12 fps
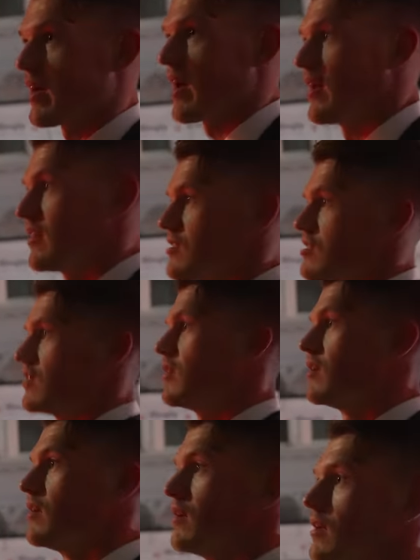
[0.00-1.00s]
and it's
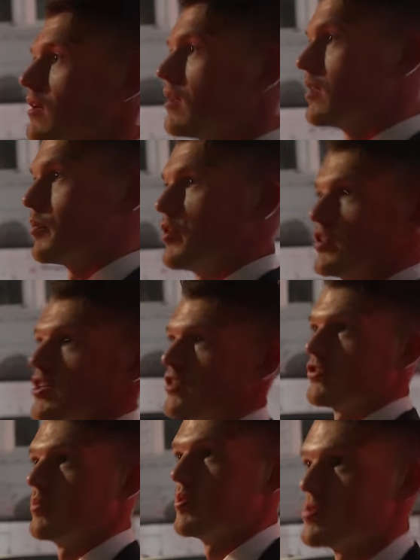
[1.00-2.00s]
the British
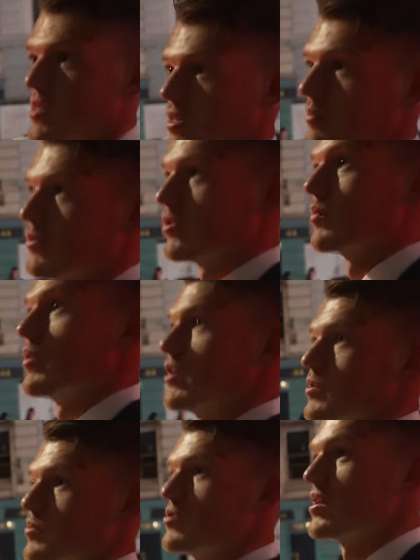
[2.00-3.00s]
History Museum, or the
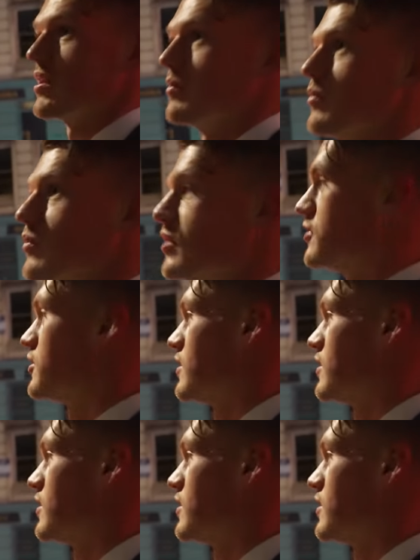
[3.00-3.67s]
British Museum, which